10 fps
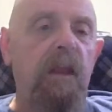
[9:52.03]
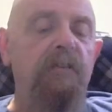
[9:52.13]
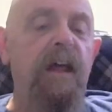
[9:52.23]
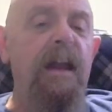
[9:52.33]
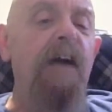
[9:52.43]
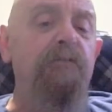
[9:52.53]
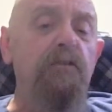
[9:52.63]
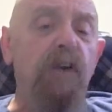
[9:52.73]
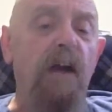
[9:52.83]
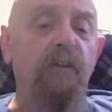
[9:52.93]
Then I have to
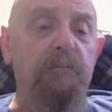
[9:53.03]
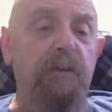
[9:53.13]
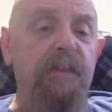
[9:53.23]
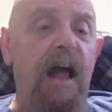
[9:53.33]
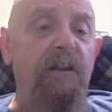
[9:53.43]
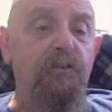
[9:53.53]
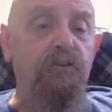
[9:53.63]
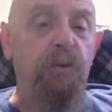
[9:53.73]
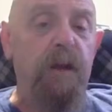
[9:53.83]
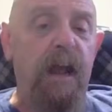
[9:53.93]
drive up to Dallas
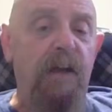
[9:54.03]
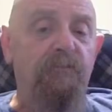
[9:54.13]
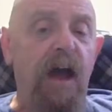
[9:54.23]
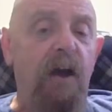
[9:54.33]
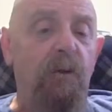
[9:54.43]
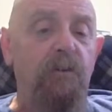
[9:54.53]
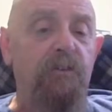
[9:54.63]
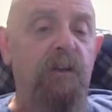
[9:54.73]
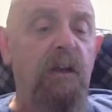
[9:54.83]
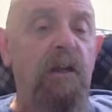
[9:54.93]
2.5
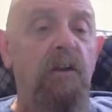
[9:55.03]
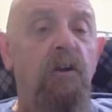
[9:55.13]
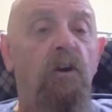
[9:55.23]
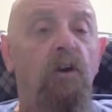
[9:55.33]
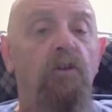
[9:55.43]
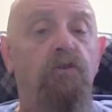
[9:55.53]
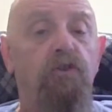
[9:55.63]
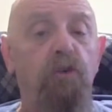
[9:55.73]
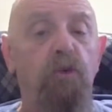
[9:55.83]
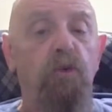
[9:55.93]
hours
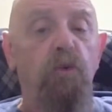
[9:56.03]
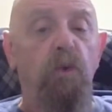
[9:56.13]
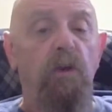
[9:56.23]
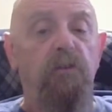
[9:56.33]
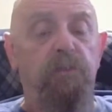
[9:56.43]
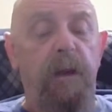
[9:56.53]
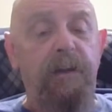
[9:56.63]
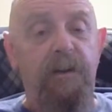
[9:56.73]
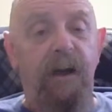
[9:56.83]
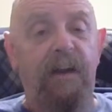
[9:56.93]
to
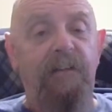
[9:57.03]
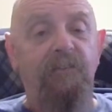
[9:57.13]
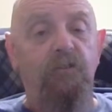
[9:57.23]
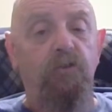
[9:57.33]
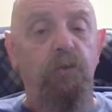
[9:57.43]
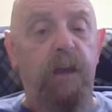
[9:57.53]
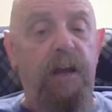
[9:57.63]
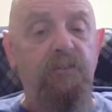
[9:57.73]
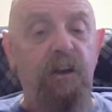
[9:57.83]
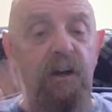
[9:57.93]
spend the night to
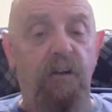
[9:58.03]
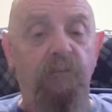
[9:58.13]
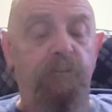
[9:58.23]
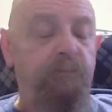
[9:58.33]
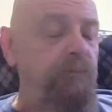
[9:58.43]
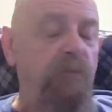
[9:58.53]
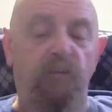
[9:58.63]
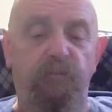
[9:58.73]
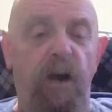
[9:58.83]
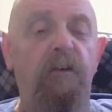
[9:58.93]
catch a
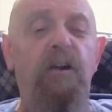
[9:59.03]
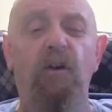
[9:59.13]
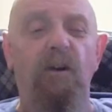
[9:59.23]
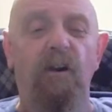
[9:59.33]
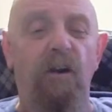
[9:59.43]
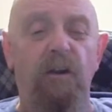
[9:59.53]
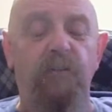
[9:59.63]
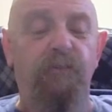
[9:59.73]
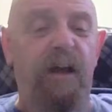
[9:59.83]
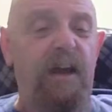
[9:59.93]
very early
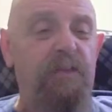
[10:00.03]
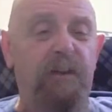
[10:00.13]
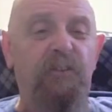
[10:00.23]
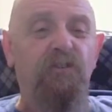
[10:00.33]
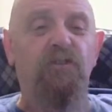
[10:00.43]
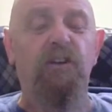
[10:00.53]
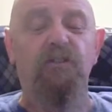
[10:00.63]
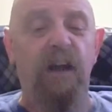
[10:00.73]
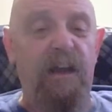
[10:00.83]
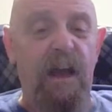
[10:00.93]
flight. I think it's
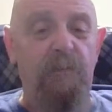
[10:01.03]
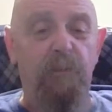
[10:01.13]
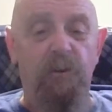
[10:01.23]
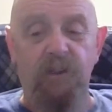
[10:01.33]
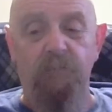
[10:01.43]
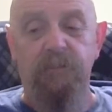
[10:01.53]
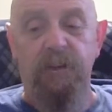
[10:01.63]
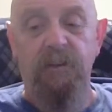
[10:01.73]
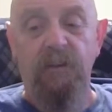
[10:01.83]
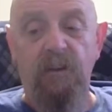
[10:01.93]
6 a.m. or
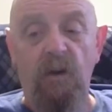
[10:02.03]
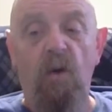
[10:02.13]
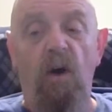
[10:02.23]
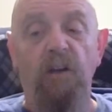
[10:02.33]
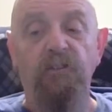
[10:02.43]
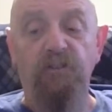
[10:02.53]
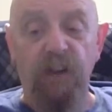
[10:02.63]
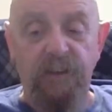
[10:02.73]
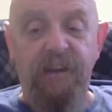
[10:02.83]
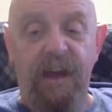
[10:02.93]
something on
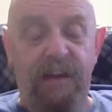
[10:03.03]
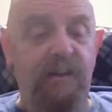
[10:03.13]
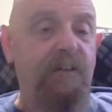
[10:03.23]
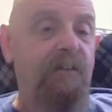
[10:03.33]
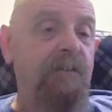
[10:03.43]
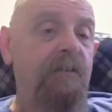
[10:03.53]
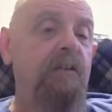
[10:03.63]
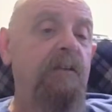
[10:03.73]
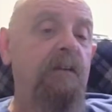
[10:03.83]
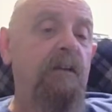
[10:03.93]
Sunday.
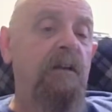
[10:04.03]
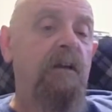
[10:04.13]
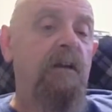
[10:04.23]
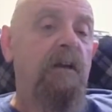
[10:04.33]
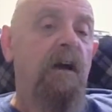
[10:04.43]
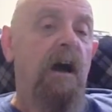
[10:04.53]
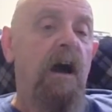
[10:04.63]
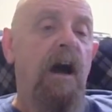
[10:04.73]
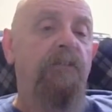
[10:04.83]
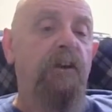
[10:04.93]

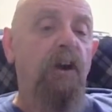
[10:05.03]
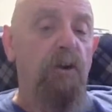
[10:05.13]
to go to